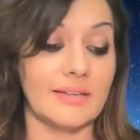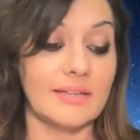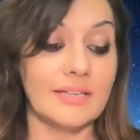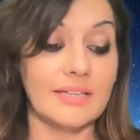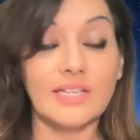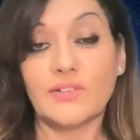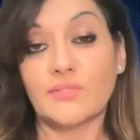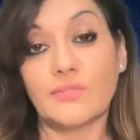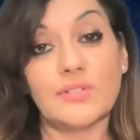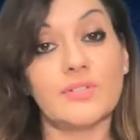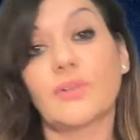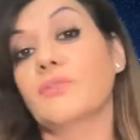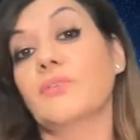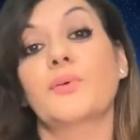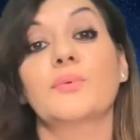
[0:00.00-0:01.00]
If we
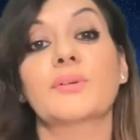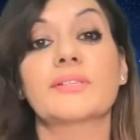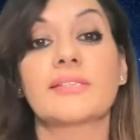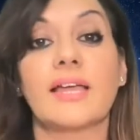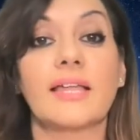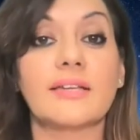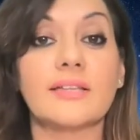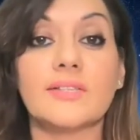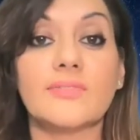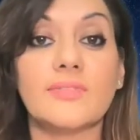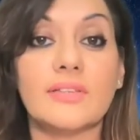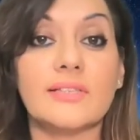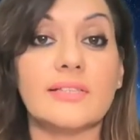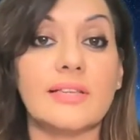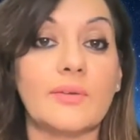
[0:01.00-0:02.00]
don't know what sadness
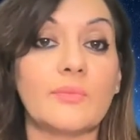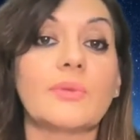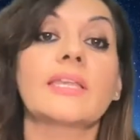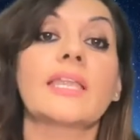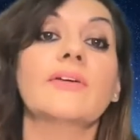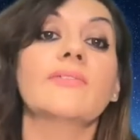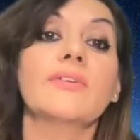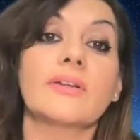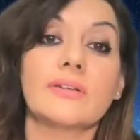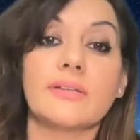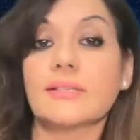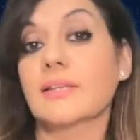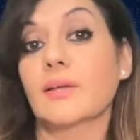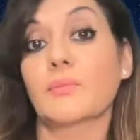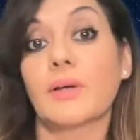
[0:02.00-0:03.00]
feels like, we'll never
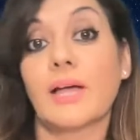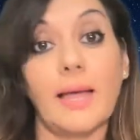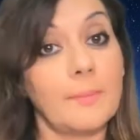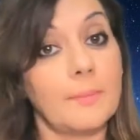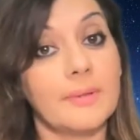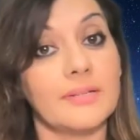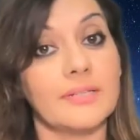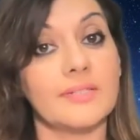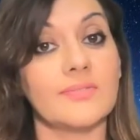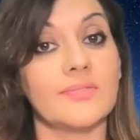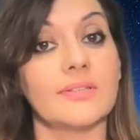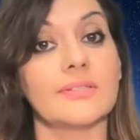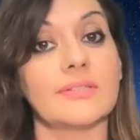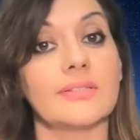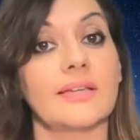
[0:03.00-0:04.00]
understand what happiness
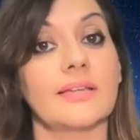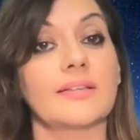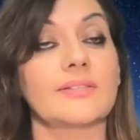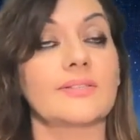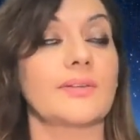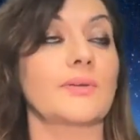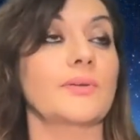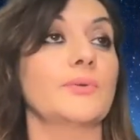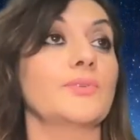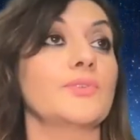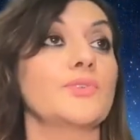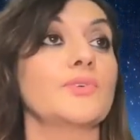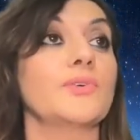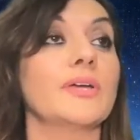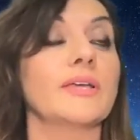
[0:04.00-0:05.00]
feels like, or
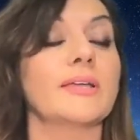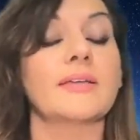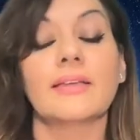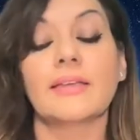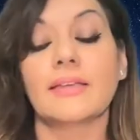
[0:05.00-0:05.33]
joy.